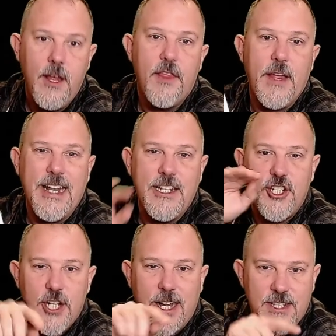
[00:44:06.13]
that
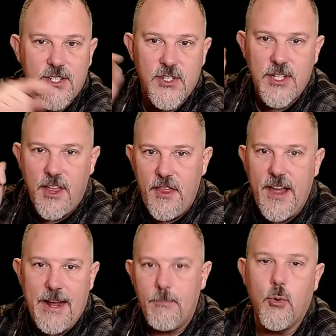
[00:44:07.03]
adjusts
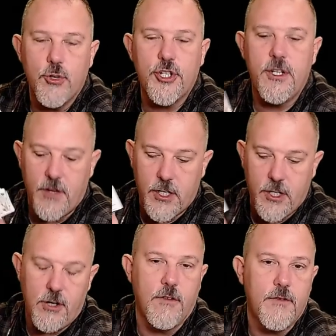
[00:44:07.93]
that portion of the
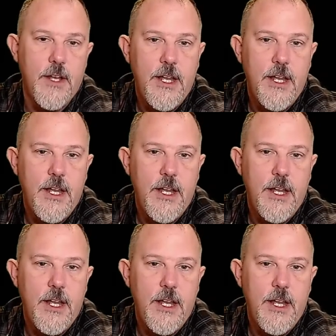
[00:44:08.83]
curve.